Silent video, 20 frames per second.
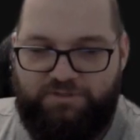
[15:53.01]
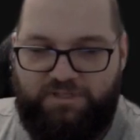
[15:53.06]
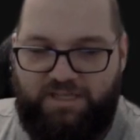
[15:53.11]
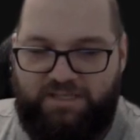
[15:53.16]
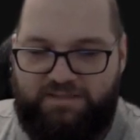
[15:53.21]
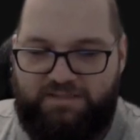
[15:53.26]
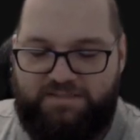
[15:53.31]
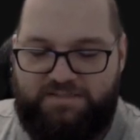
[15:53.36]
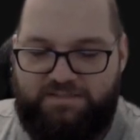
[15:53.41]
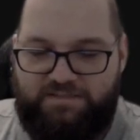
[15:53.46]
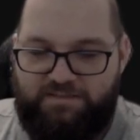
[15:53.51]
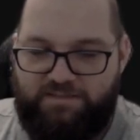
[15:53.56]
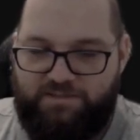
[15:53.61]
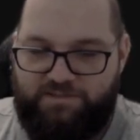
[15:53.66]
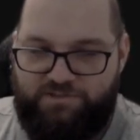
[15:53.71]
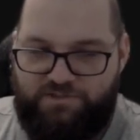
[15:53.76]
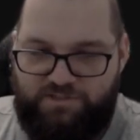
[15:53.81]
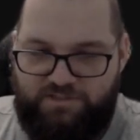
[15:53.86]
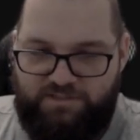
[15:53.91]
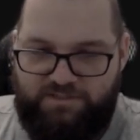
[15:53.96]
get the
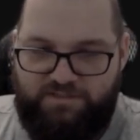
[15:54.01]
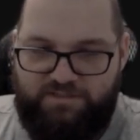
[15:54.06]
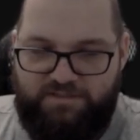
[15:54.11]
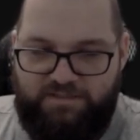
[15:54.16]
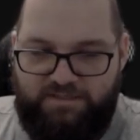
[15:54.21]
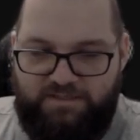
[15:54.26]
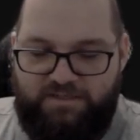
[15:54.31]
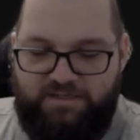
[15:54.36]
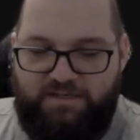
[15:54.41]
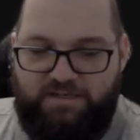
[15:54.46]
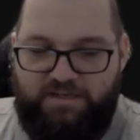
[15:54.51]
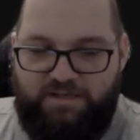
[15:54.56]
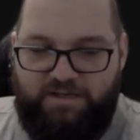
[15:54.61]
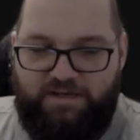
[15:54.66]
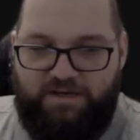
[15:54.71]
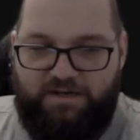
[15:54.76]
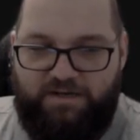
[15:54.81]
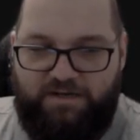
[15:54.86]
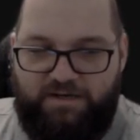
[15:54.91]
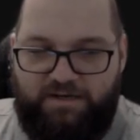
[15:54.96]
synergy
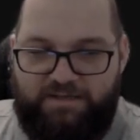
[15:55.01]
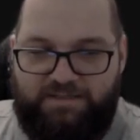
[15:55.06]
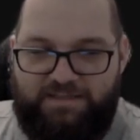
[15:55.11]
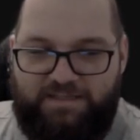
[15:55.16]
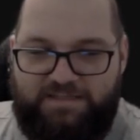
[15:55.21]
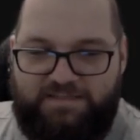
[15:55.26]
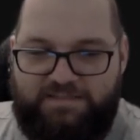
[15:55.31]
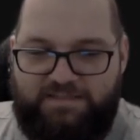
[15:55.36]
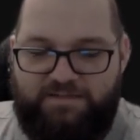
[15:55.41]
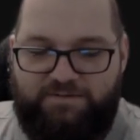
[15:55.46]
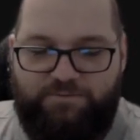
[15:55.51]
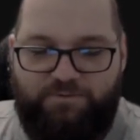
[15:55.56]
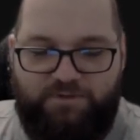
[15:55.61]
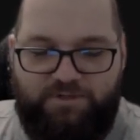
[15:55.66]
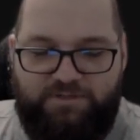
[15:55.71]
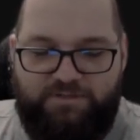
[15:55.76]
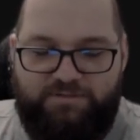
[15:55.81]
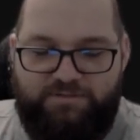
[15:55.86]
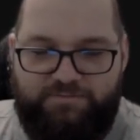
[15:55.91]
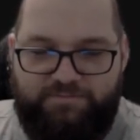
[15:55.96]
unless they
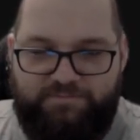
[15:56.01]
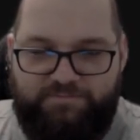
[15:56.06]
wanna